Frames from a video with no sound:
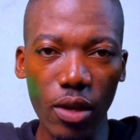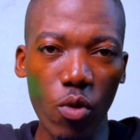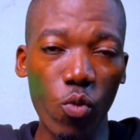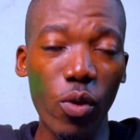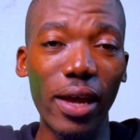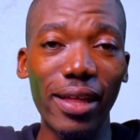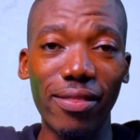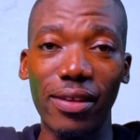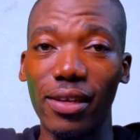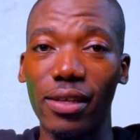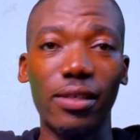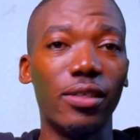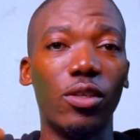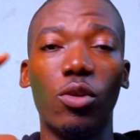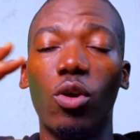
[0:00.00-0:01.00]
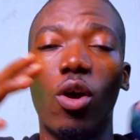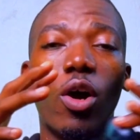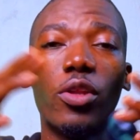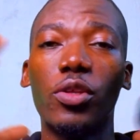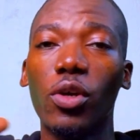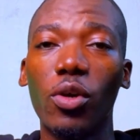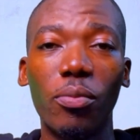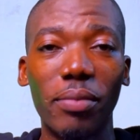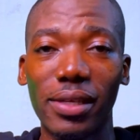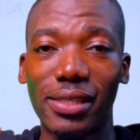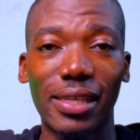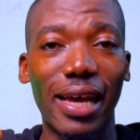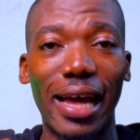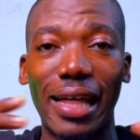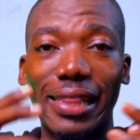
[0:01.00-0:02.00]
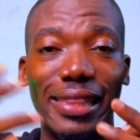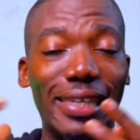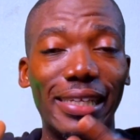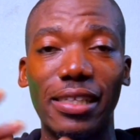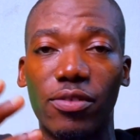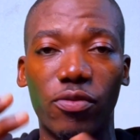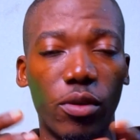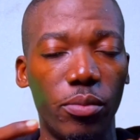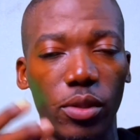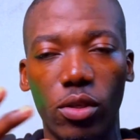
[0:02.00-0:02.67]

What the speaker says: where the audio mixer did it from,